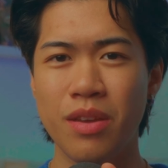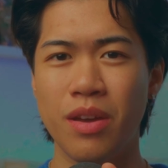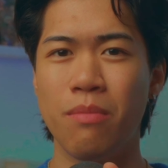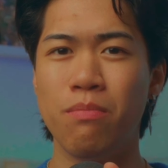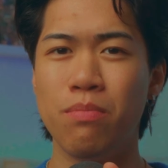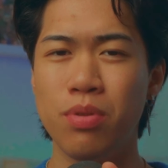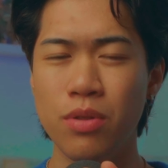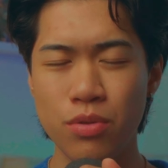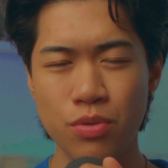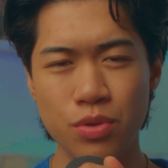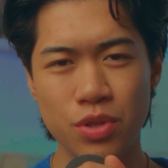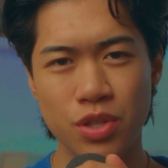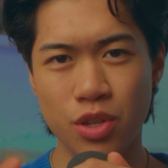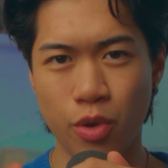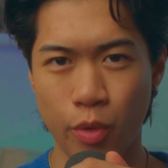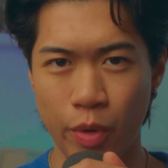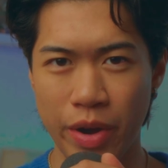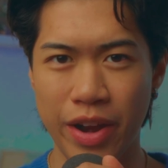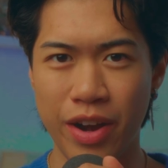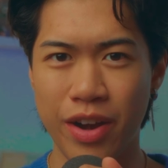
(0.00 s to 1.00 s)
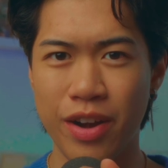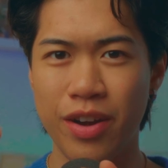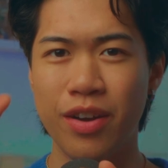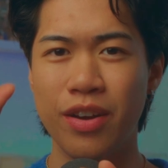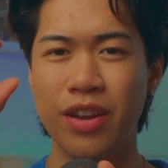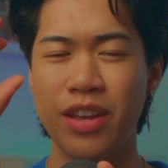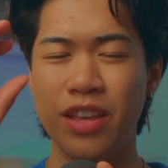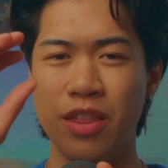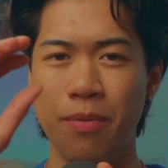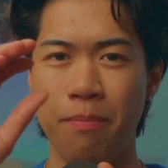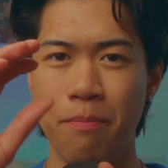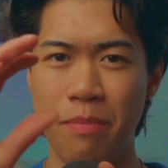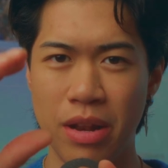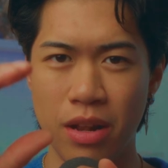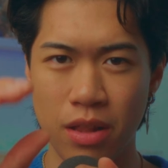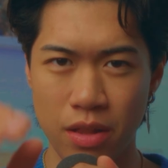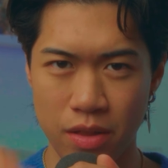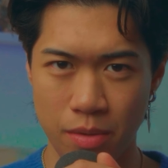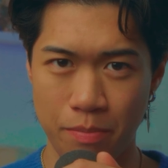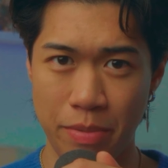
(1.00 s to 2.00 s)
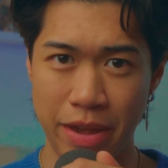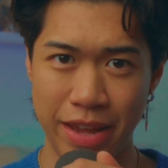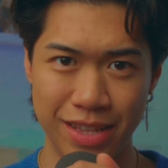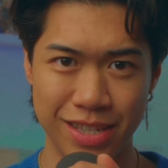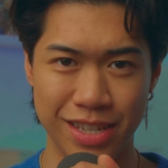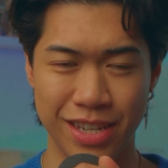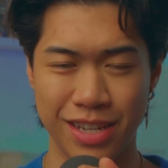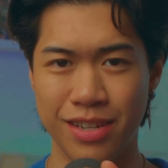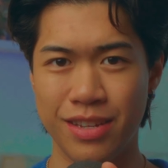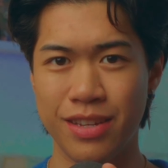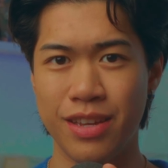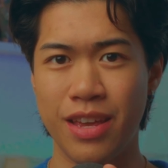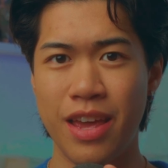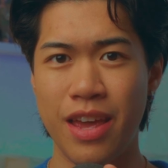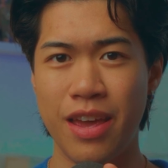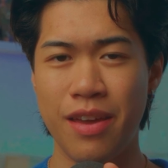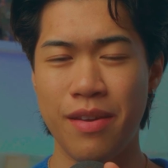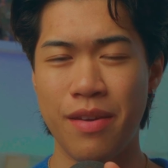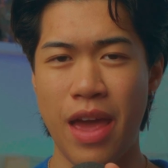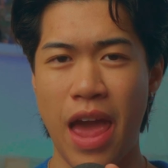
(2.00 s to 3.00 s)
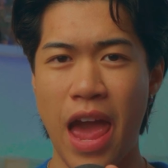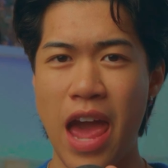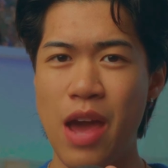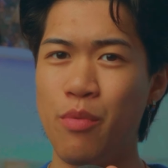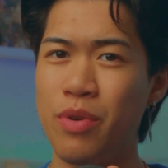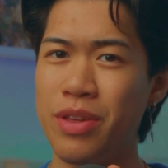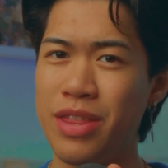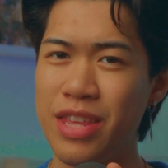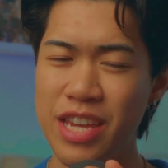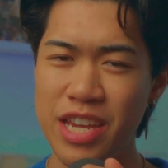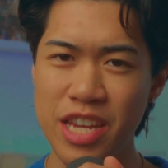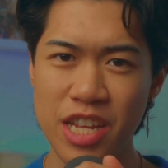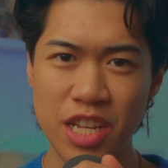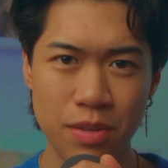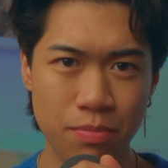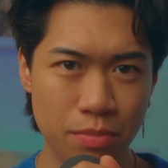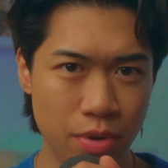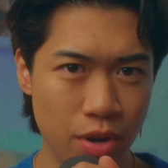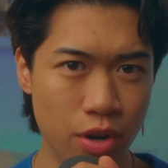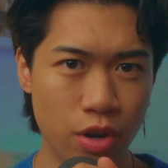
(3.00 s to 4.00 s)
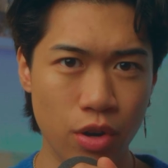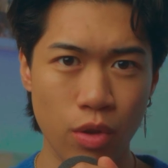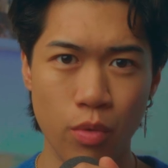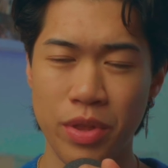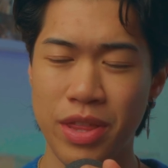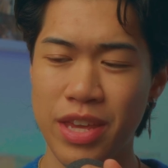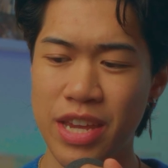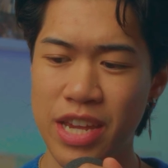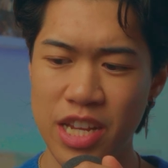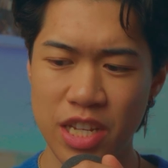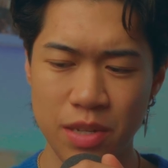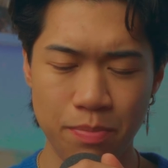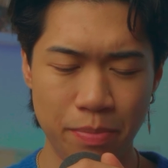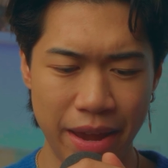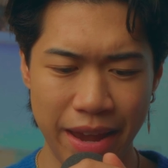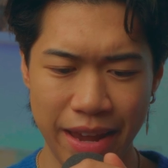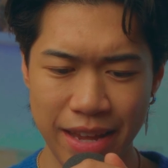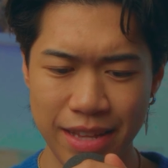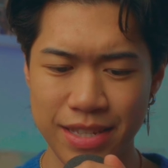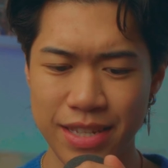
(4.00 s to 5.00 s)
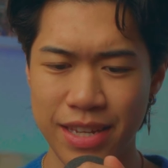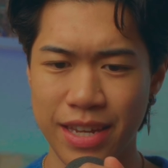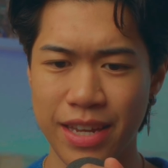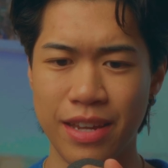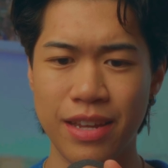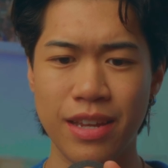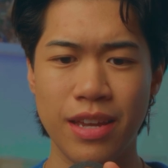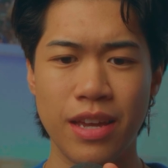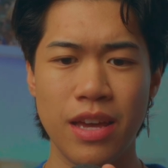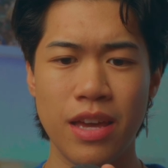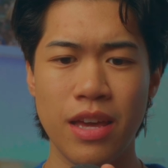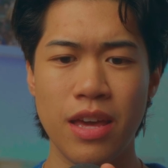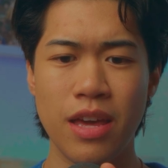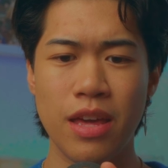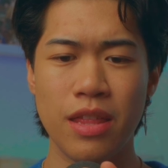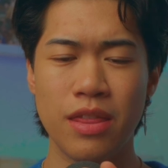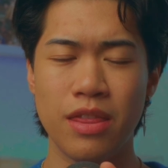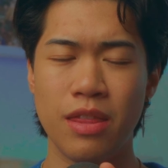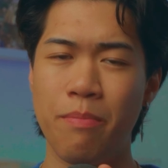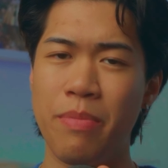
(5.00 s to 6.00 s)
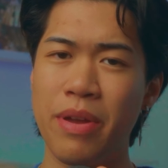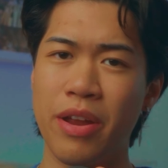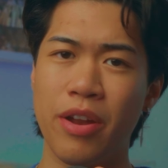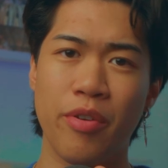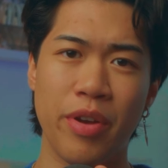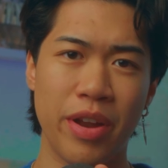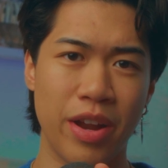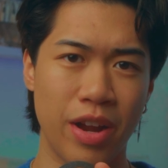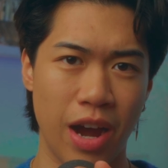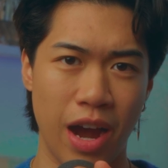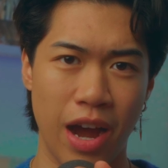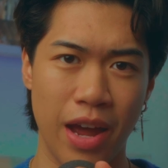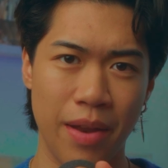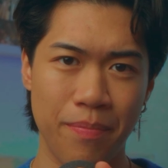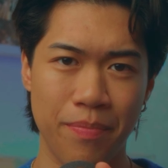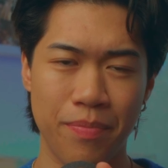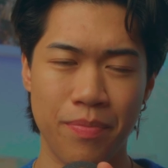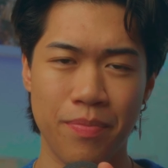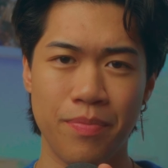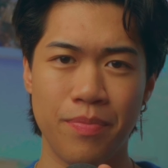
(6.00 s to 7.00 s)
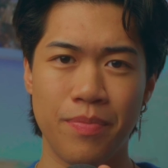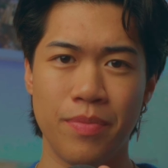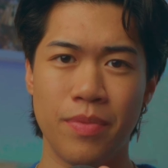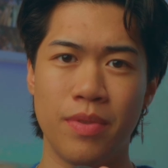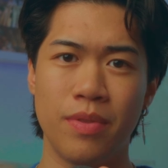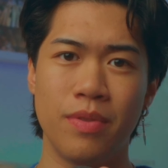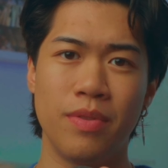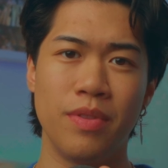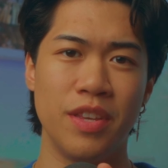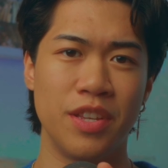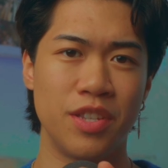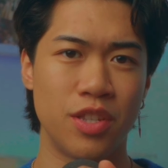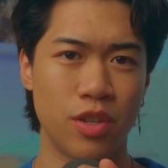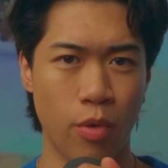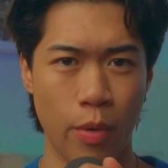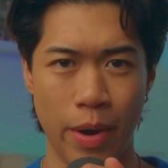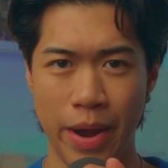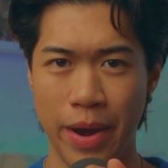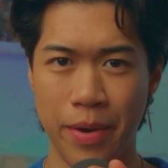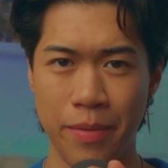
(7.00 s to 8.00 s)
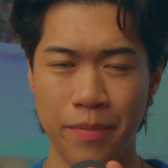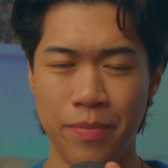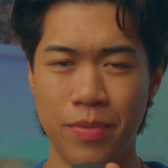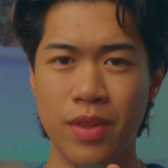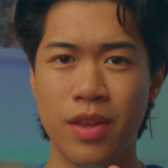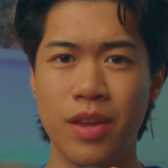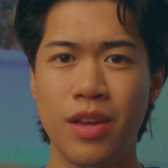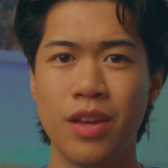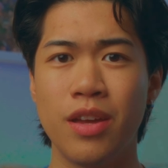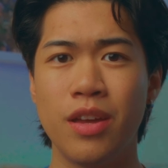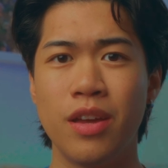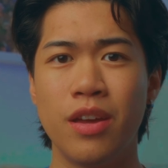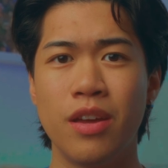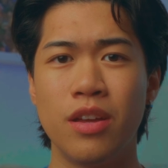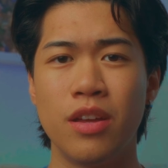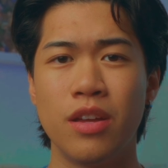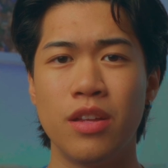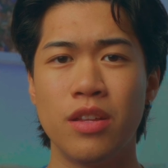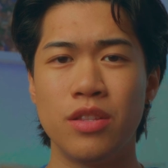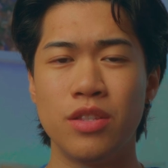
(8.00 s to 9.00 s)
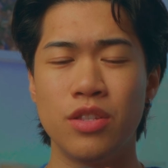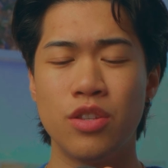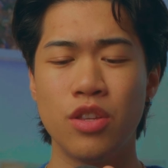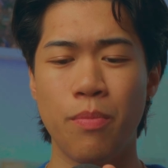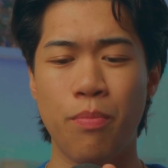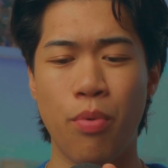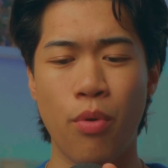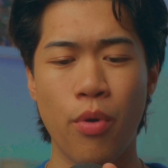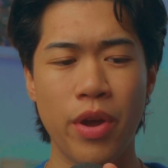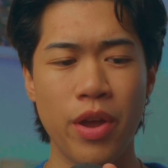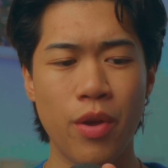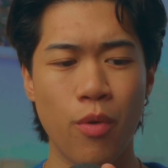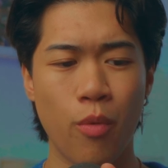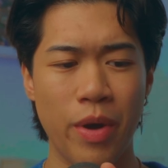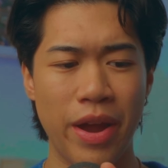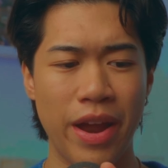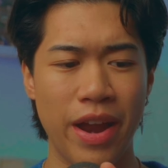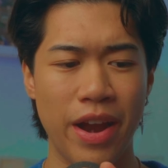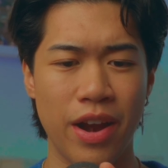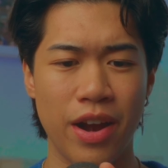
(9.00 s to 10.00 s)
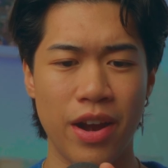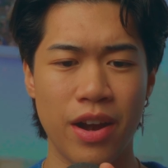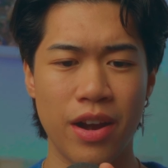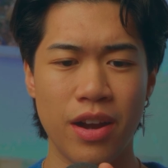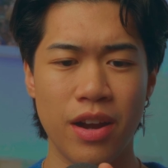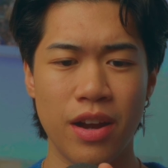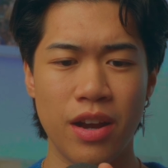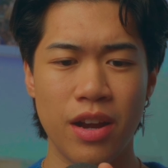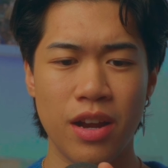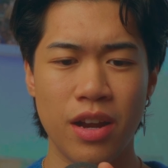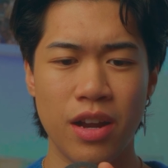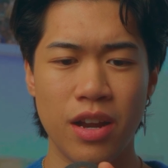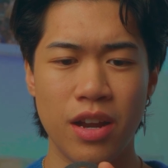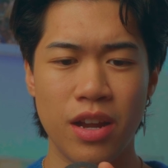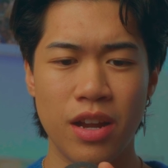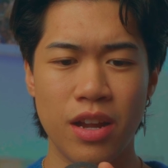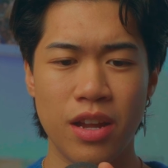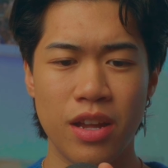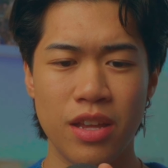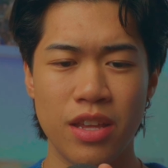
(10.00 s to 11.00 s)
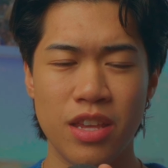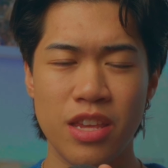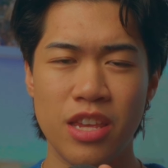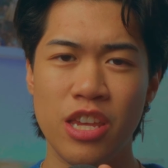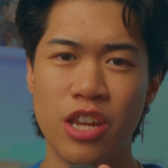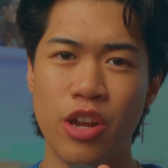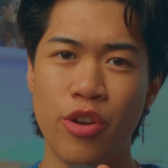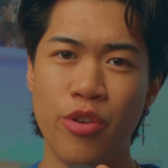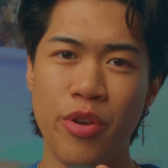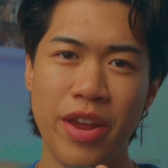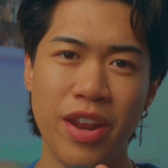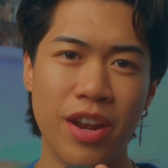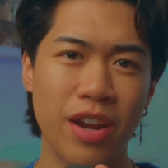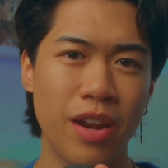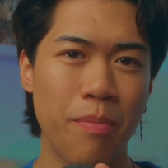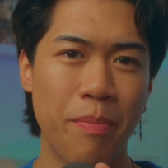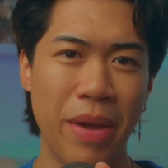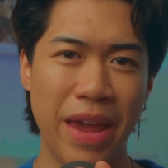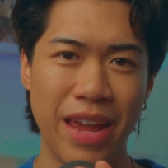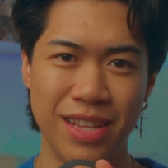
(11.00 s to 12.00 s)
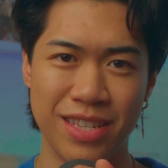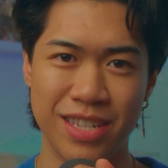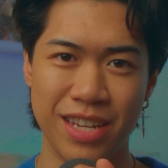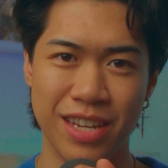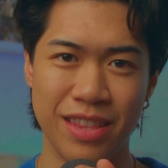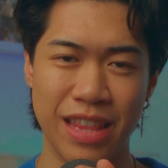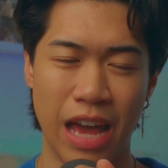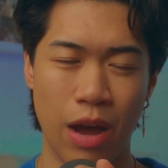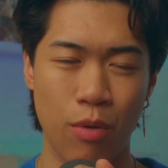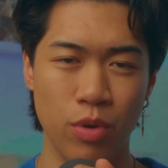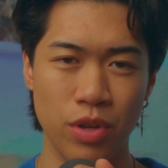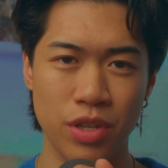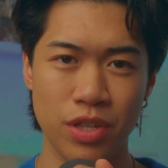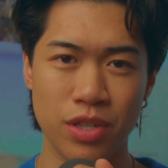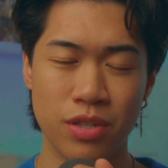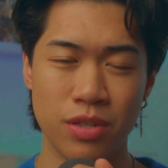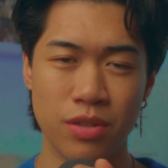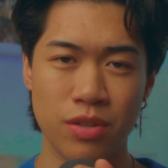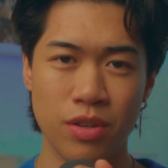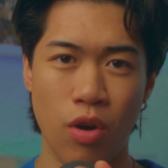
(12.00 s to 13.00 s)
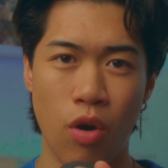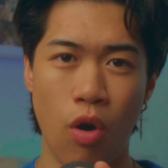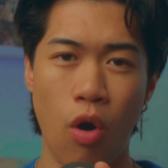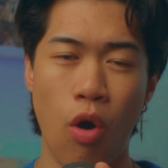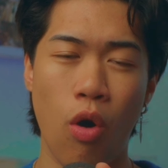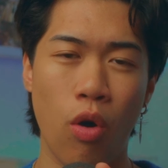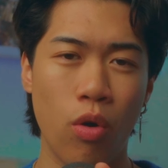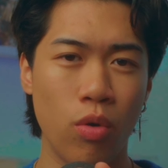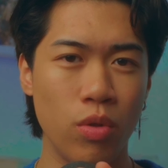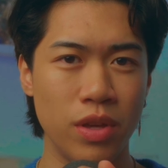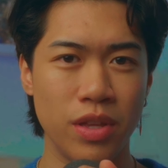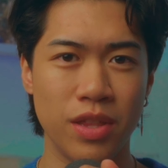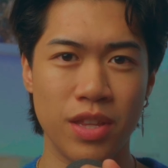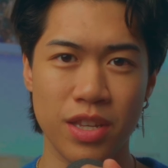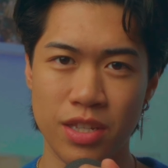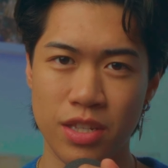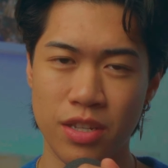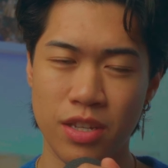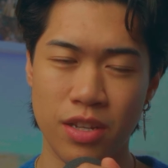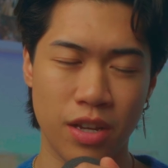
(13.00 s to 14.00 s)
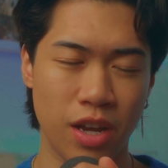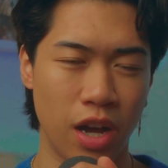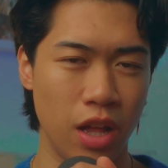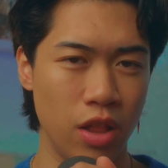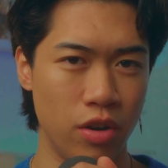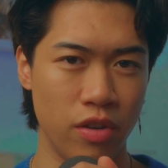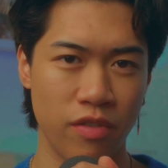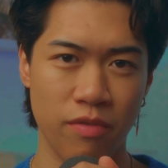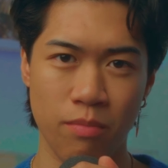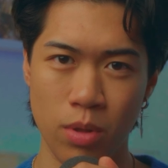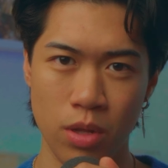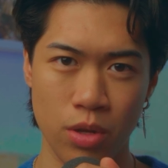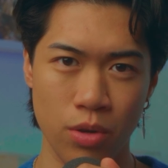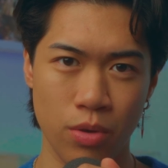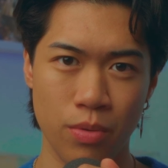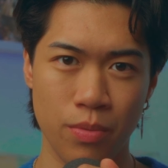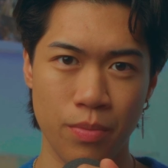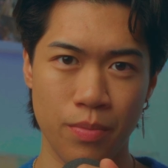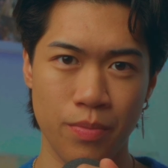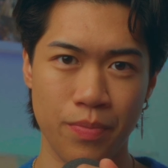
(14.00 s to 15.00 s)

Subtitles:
a blue square in the middle of the painting. And with each mural, with each painting, the bigger it got, this square, to the point where he created a painting that was only this color of blue